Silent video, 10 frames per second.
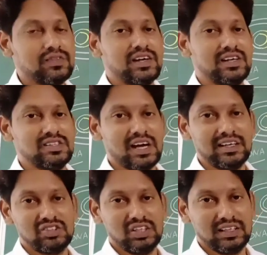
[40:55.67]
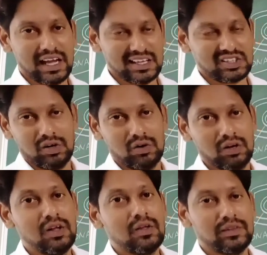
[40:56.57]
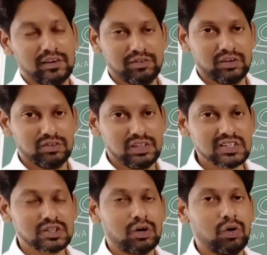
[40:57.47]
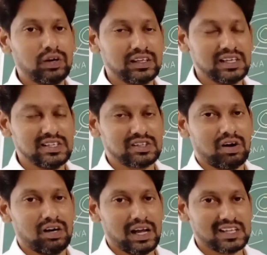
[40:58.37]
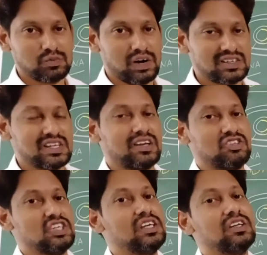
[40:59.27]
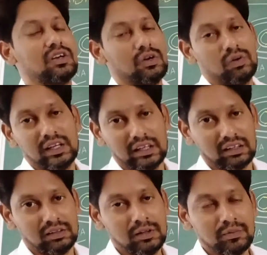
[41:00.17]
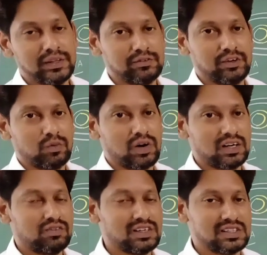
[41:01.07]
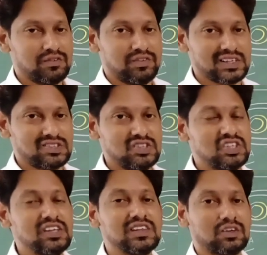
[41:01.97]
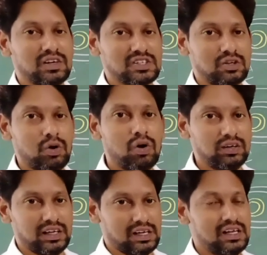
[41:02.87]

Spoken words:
The desired gene has cloned. Therefore, this cloning is called as what's our gene cloning. Therefore, what was the first gene that was cloned?